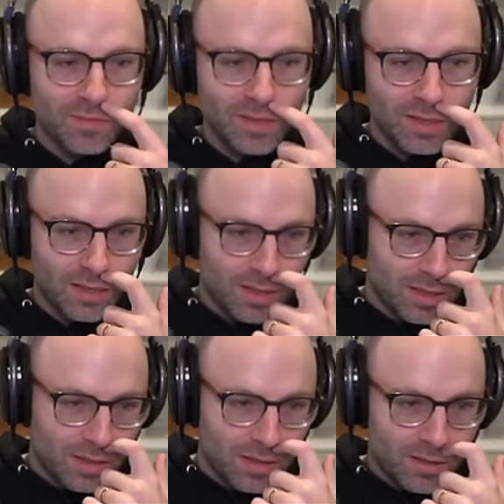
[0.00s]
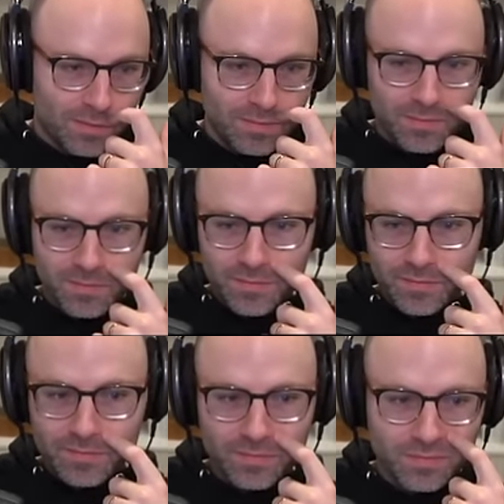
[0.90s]

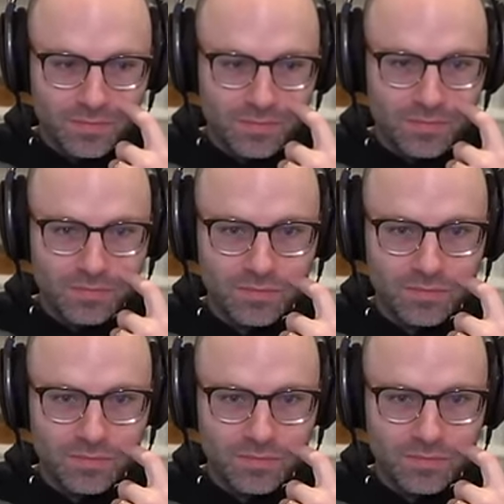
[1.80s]
Nothing is said.